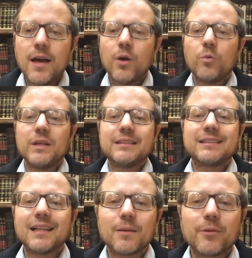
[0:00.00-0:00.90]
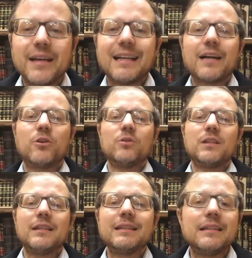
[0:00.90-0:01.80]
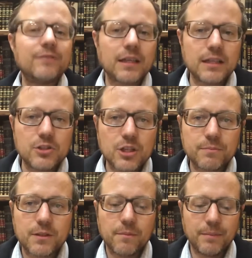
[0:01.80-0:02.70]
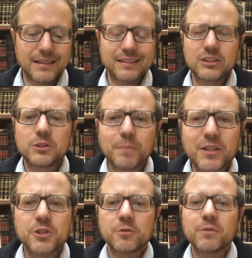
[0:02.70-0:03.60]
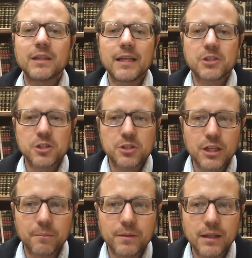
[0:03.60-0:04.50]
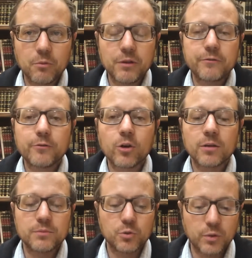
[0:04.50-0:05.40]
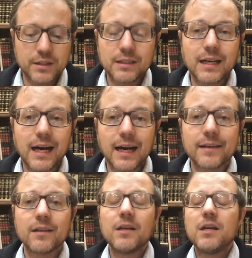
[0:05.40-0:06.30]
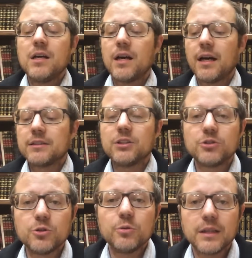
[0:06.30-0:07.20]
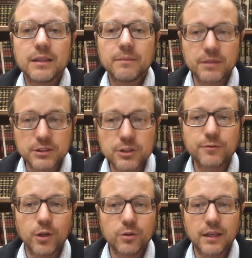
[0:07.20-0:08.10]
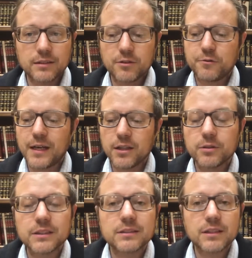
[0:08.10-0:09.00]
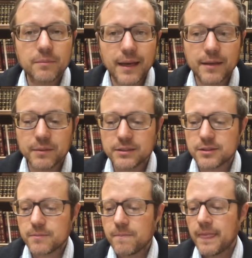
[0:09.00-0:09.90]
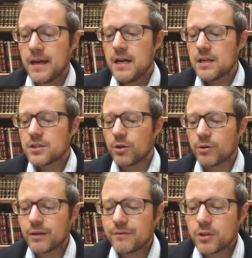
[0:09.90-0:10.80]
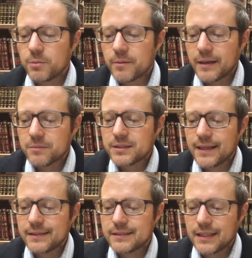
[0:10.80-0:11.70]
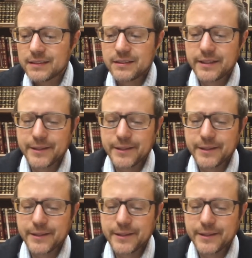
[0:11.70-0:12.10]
we celebrate not only leaving Egypt, but the special relationship that we formed with God to do the mitzvot and to follow his commandments. So Rav Loberbaum says that